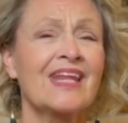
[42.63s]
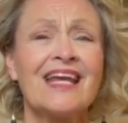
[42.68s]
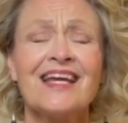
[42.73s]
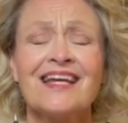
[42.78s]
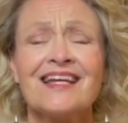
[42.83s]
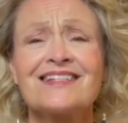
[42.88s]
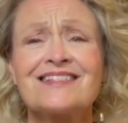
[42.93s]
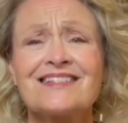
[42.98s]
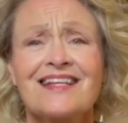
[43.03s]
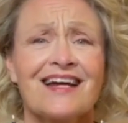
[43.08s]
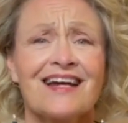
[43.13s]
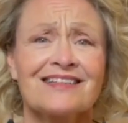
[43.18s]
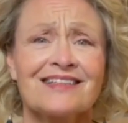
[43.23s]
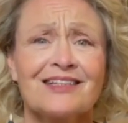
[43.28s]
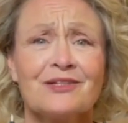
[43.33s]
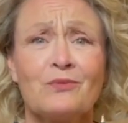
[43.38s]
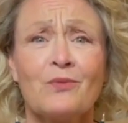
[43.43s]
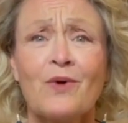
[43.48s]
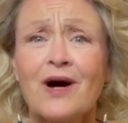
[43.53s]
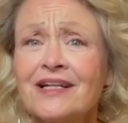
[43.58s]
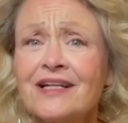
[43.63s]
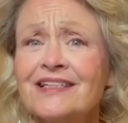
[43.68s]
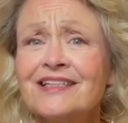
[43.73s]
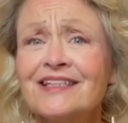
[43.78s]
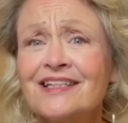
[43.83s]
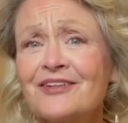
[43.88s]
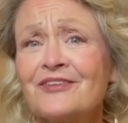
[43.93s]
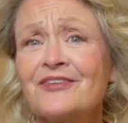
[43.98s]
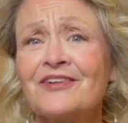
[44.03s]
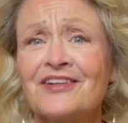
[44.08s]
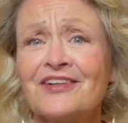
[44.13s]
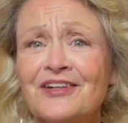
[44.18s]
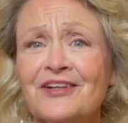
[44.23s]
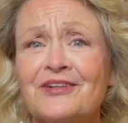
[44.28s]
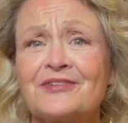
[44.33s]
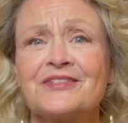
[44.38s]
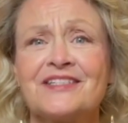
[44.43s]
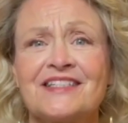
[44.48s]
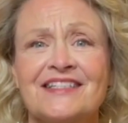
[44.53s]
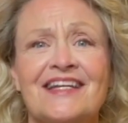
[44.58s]
Exactly 1 year
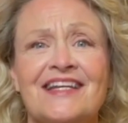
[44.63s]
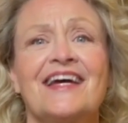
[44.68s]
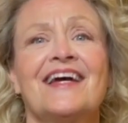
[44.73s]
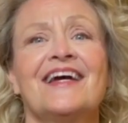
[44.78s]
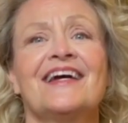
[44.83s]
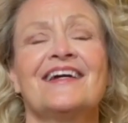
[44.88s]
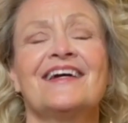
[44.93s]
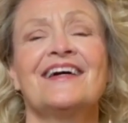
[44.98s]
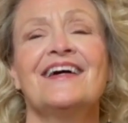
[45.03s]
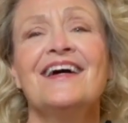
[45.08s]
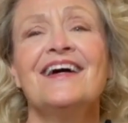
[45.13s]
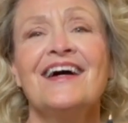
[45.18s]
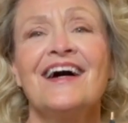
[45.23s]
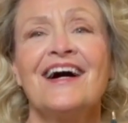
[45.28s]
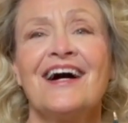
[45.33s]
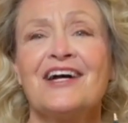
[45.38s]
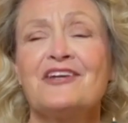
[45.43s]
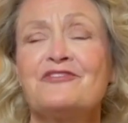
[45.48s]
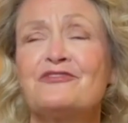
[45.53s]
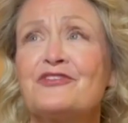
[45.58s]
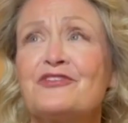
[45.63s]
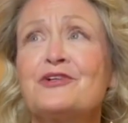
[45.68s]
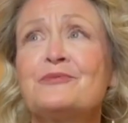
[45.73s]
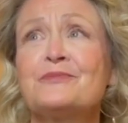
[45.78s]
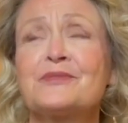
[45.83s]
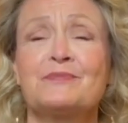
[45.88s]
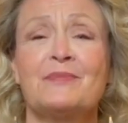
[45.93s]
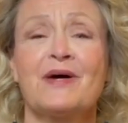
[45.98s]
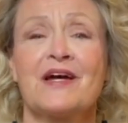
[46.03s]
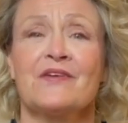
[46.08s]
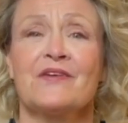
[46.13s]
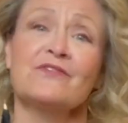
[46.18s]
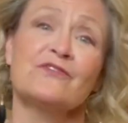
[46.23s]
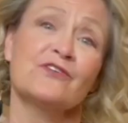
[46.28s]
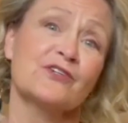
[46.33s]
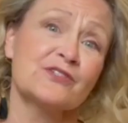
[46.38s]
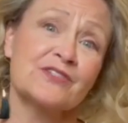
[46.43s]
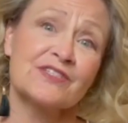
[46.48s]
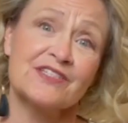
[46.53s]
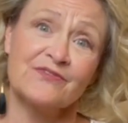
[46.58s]
ago today, I filmed my
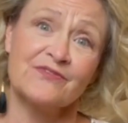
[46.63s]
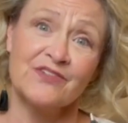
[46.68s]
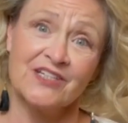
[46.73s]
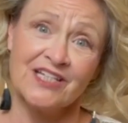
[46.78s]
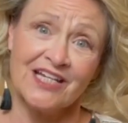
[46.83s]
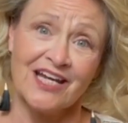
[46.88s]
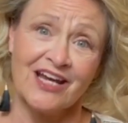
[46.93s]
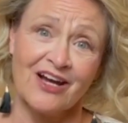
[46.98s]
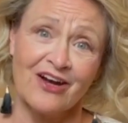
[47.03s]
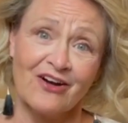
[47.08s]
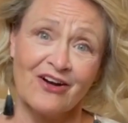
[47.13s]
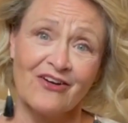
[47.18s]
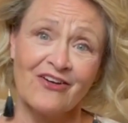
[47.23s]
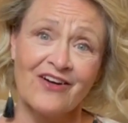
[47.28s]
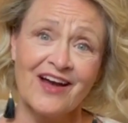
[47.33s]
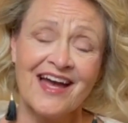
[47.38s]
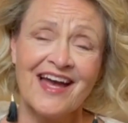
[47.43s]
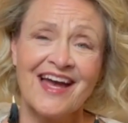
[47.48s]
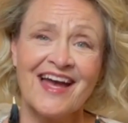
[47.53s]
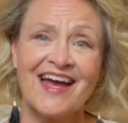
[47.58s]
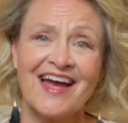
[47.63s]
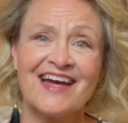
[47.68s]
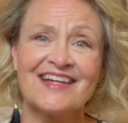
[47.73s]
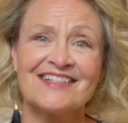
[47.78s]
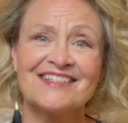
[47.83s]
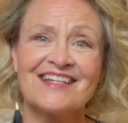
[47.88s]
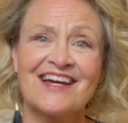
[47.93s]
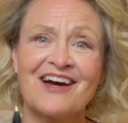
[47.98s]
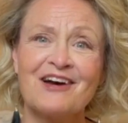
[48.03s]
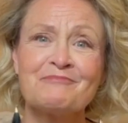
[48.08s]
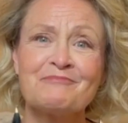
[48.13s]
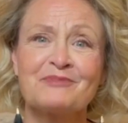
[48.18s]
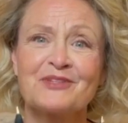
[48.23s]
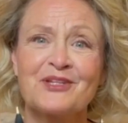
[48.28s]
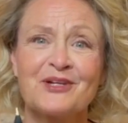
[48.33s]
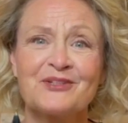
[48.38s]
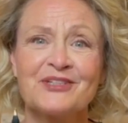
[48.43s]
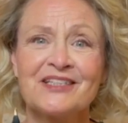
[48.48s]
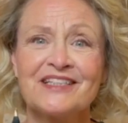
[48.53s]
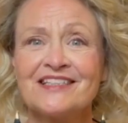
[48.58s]
first video and
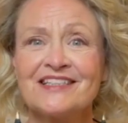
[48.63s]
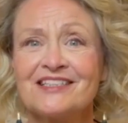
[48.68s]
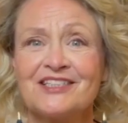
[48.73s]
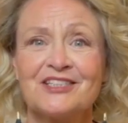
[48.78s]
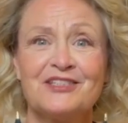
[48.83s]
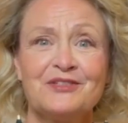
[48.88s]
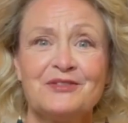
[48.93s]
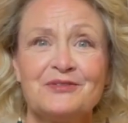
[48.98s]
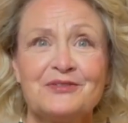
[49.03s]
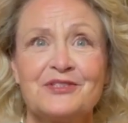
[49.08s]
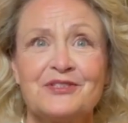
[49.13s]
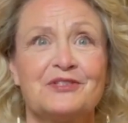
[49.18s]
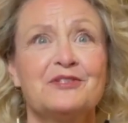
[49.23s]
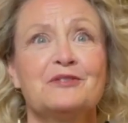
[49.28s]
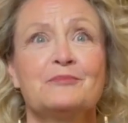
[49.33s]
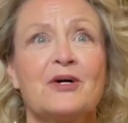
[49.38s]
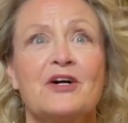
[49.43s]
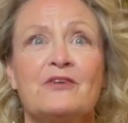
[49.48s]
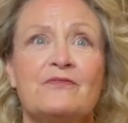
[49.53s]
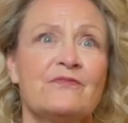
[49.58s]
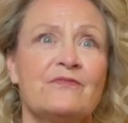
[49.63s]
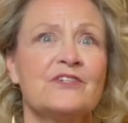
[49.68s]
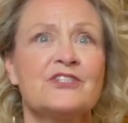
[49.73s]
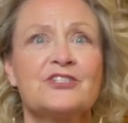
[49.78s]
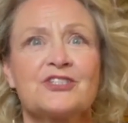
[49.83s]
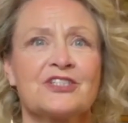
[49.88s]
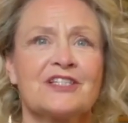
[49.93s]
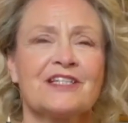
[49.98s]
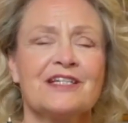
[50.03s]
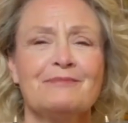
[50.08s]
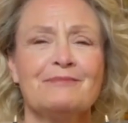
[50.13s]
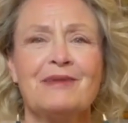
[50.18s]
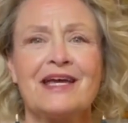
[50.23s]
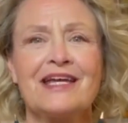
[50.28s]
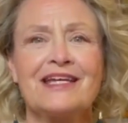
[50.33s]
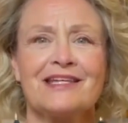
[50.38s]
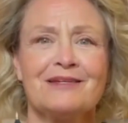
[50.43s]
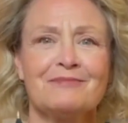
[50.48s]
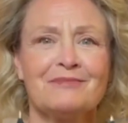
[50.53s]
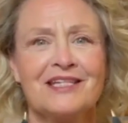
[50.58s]
uploaded it to YouTube, officially
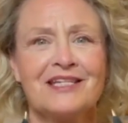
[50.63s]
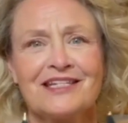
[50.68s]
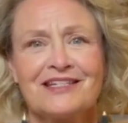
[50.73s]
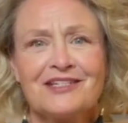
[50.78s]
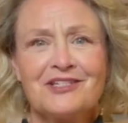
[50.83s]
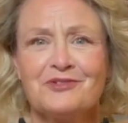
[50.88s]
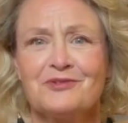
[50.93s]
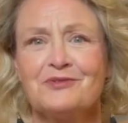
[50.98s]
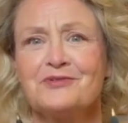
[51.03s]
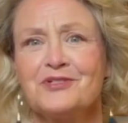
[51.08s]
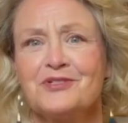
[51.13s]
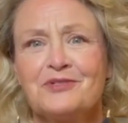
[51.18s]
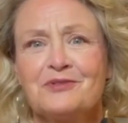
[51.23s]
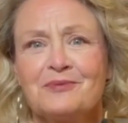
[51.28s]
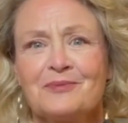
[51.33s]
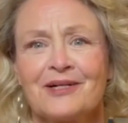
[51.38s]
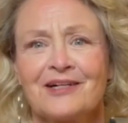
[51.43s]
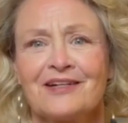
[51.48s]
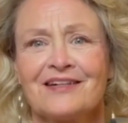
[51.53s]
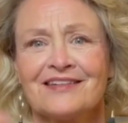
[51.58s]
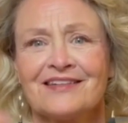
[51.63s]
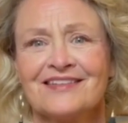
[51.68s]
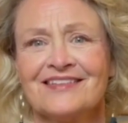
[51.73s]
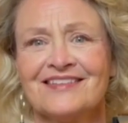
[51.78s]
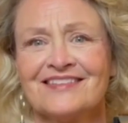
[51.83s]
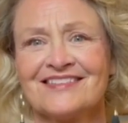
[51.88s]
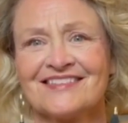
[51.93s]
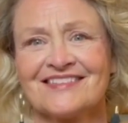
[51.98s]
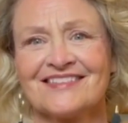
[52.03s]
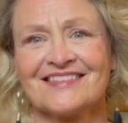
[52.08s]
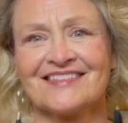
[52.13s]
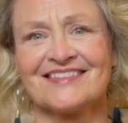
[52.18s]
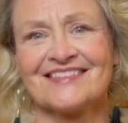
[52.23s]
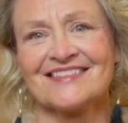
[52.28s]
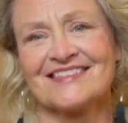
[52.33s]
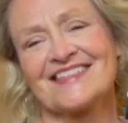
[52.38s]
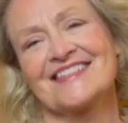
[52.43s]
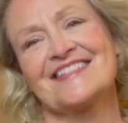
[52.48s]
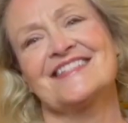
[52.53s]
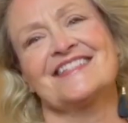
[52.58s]
making me a YouTuber.
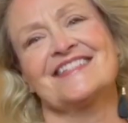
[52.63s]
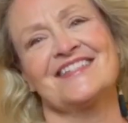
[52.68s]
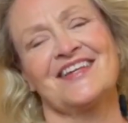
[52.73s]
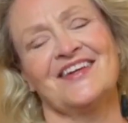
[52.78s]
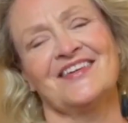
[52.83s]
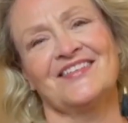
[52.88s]
So,